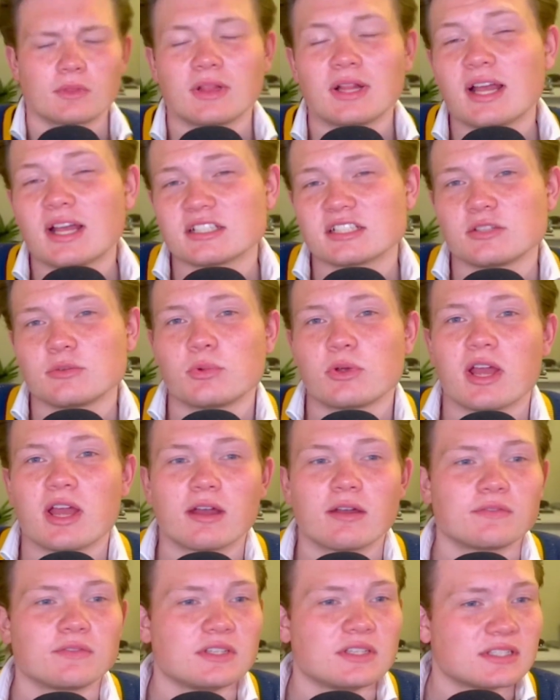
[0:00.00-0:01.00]
Lastly, we
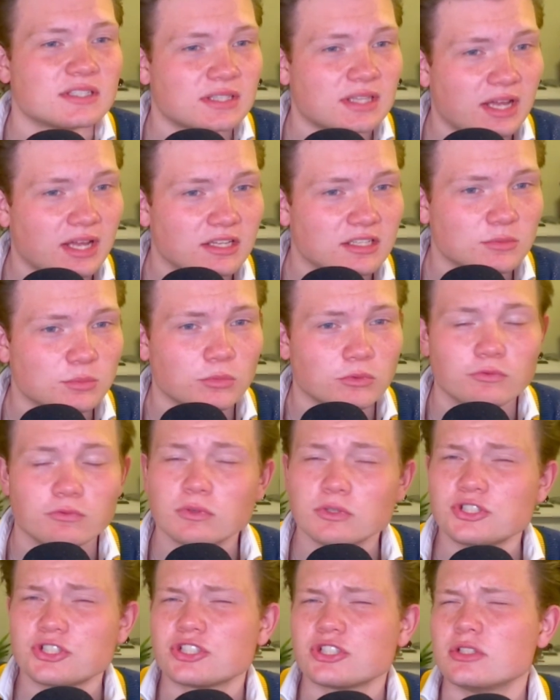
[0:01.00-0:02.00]
have the Status
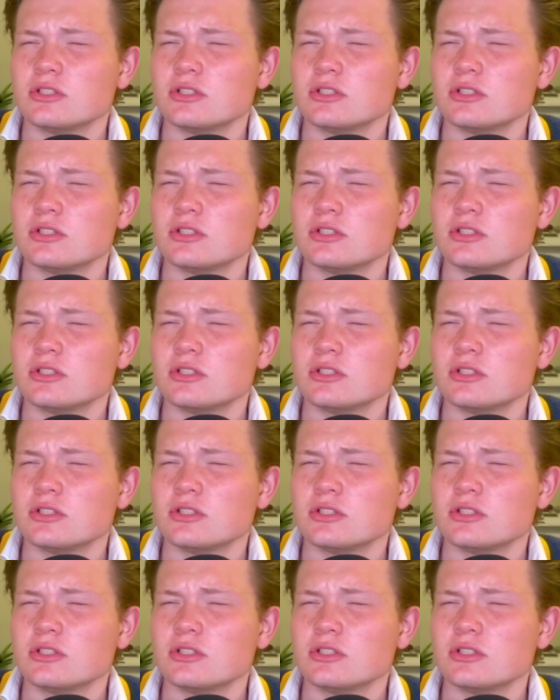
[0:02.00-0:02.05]
move, which